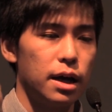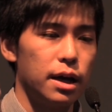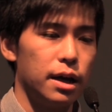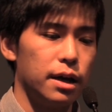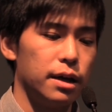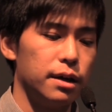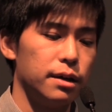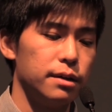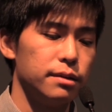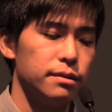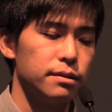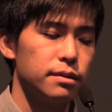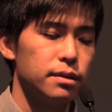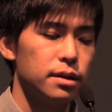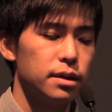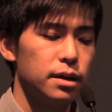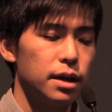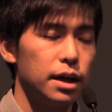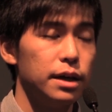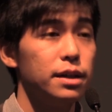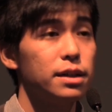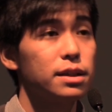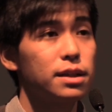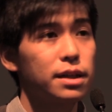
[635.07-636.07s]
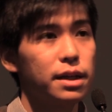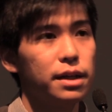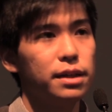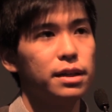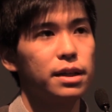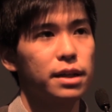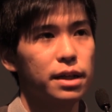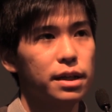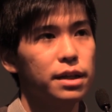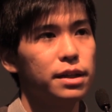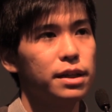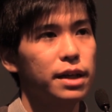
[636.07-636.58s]
And in the,
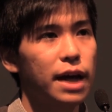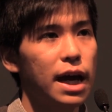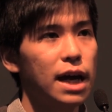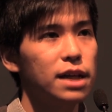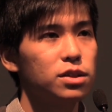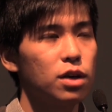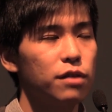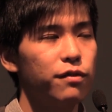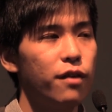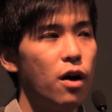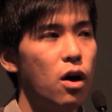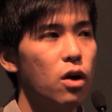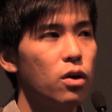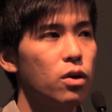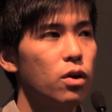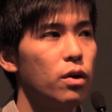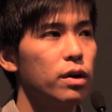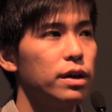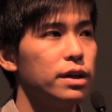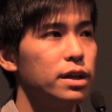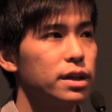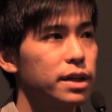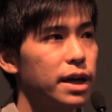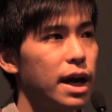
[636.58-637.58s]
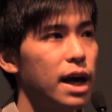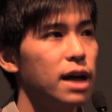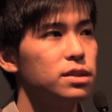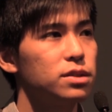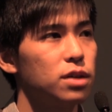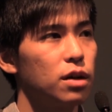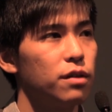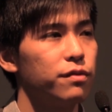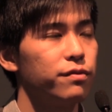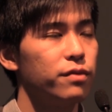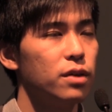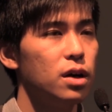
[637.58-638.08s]
in, the, in the case of Hong Kong, in the
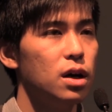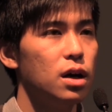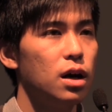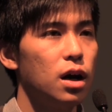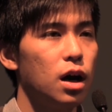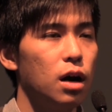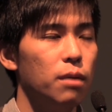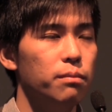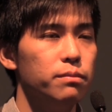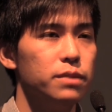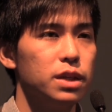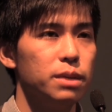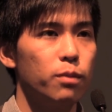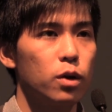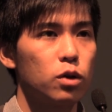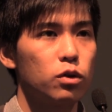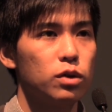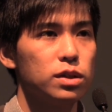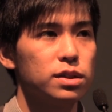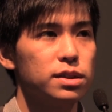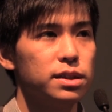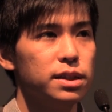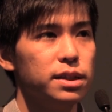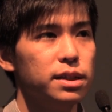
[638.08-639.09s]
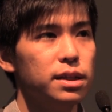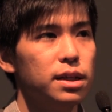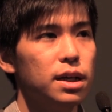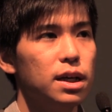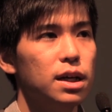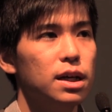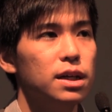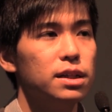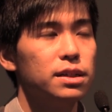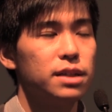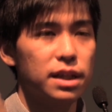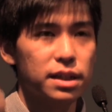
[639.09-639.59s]
case of um, democracy,